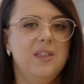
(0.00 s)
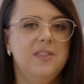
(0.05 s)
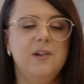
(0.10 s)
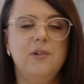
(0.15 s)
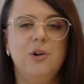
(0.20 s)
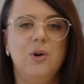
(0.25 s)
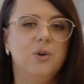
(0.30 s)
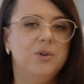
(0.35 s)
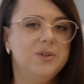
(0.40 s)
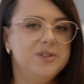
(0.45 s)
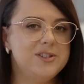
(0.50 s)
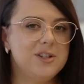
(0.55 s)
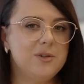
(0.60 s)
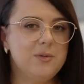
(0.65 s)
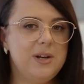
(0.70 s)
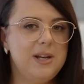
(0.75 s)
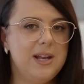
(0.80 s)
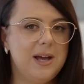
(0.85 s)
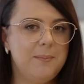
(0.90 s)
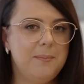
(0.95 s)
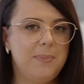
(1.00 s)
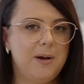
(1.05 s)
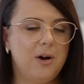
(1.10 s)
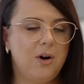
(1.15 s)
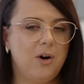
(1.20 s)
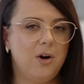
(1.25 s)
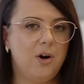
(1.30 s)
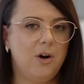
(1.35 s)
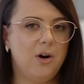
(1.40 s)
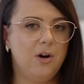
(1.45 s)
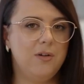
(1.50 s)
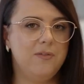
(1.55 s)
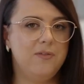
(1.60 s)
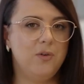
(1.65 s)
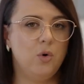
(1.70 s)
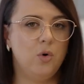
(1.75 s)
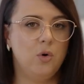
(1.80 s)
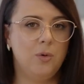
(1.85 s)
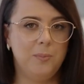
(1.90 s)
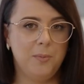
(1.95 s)
There are also a number of
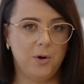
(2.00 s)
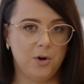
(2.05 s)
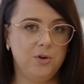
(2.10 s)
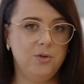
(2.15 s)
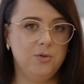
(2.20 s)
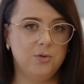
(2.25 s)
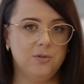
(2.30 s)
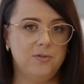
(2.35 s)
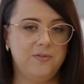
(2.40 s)
hormonal